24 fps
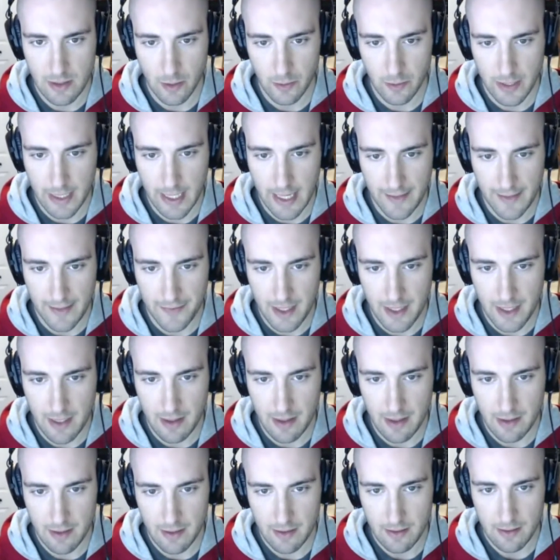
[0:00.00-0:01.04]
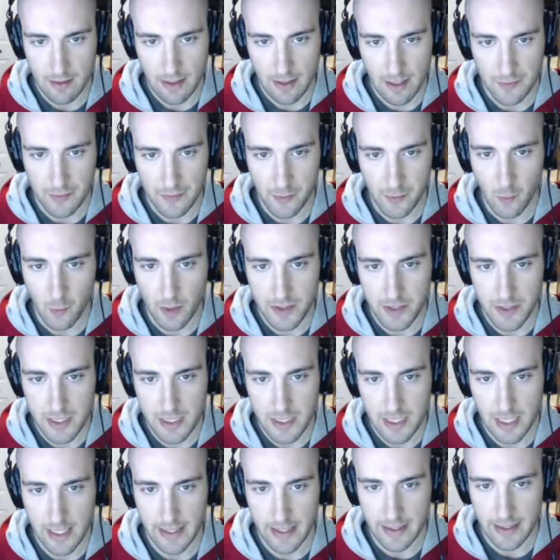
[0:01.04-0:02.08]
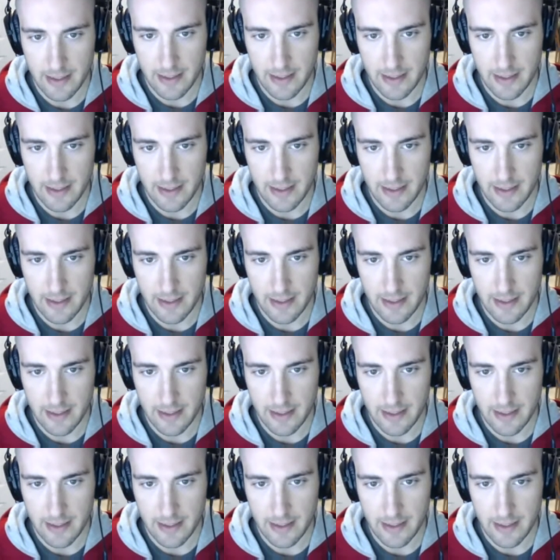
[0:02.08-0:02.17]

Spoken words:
only at the one side.